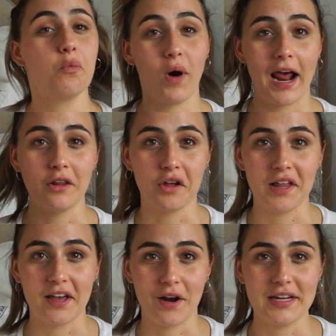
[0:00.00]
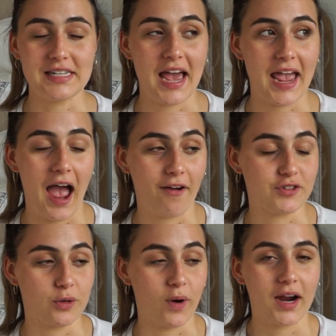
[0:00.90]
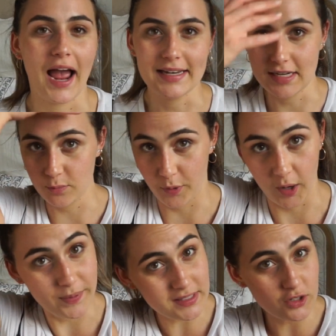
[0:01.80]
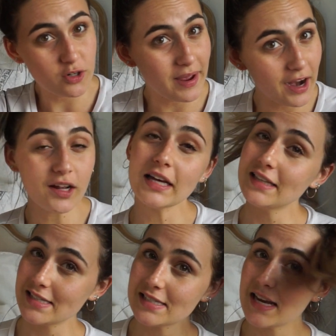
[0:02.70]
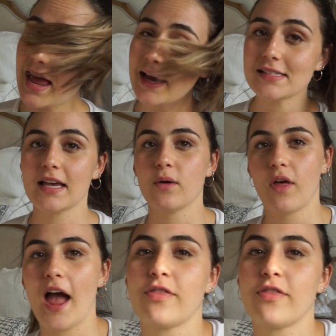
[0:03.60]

what I look like on a day after work. I did purposely do my hair like this today because I